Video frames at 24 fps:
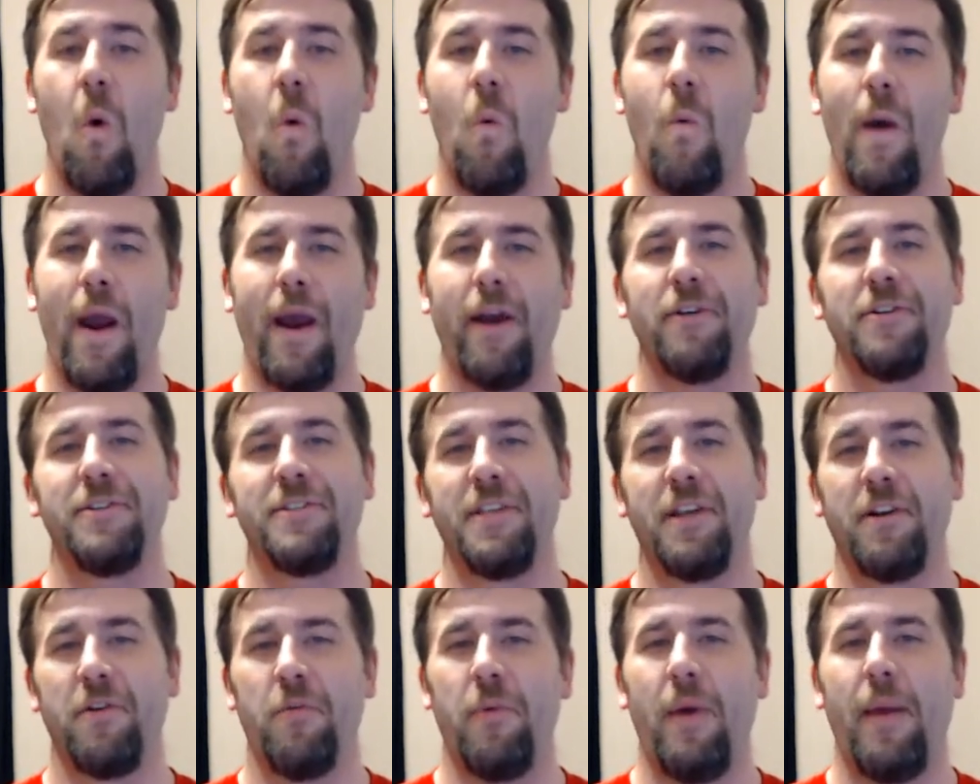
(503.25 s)

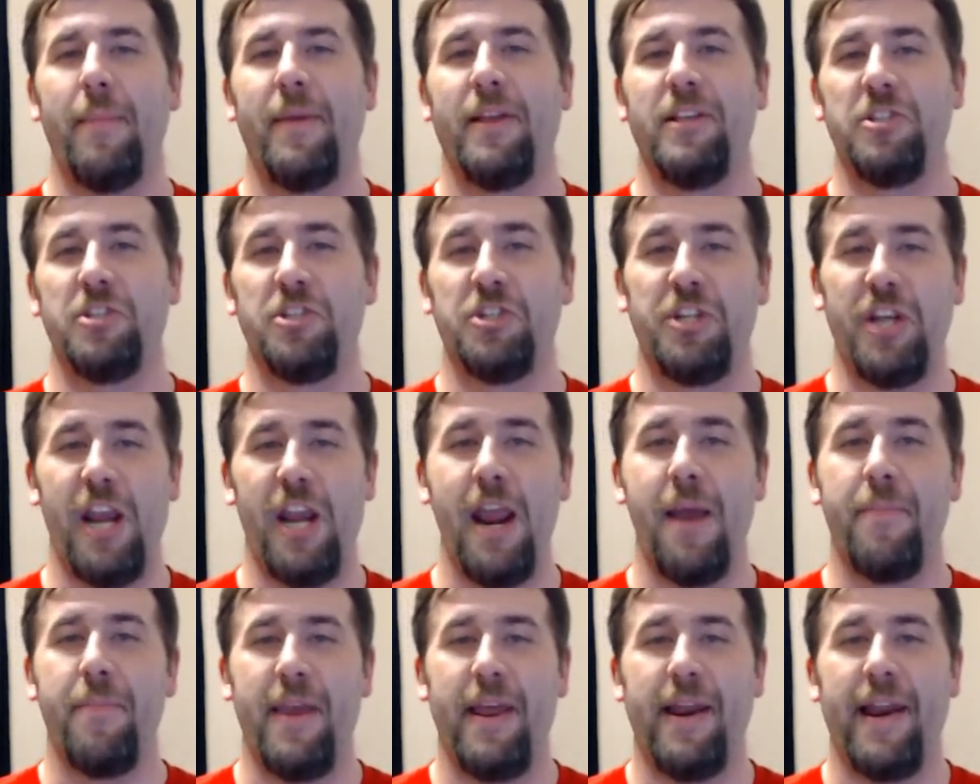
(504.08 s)
Where's their women's
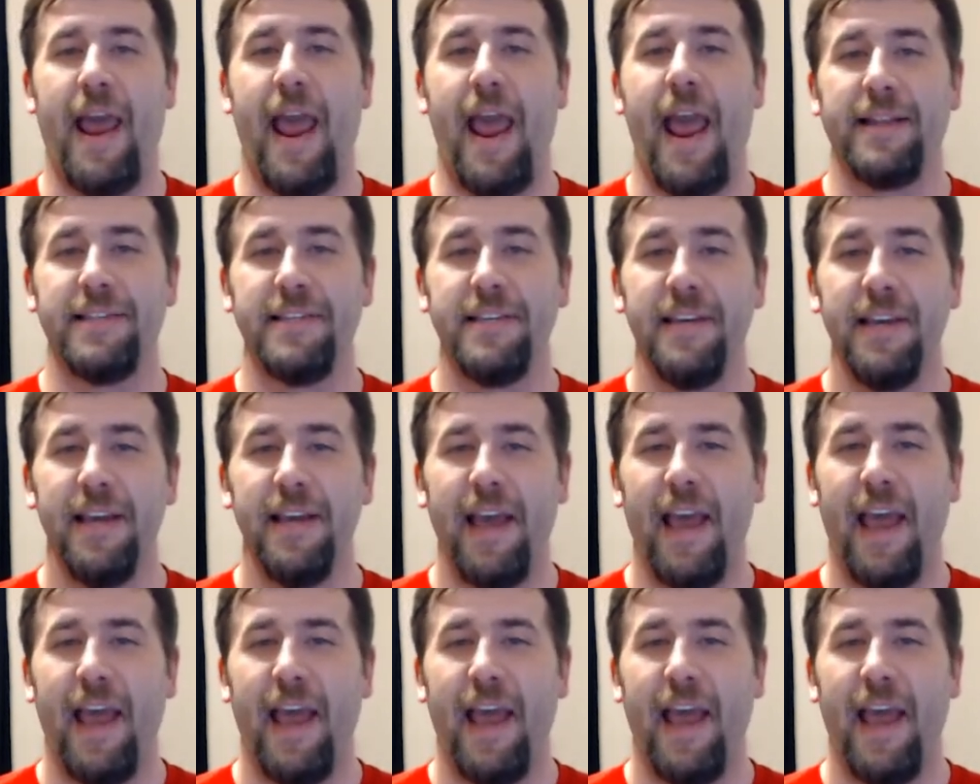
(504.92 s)
champion at?